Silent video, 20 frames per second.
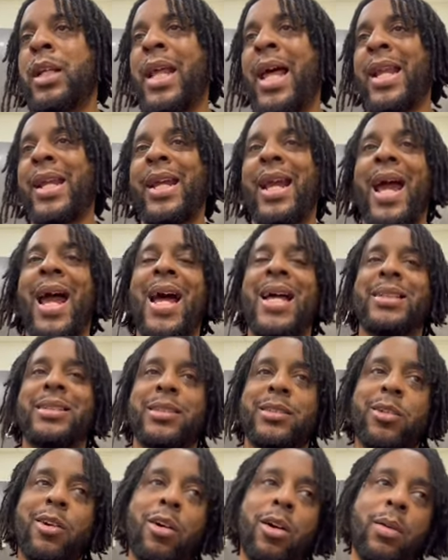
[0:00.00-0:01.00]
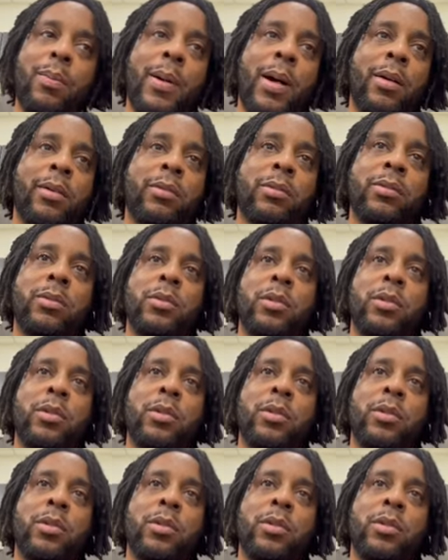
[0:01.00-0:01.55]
lot of guys that talk about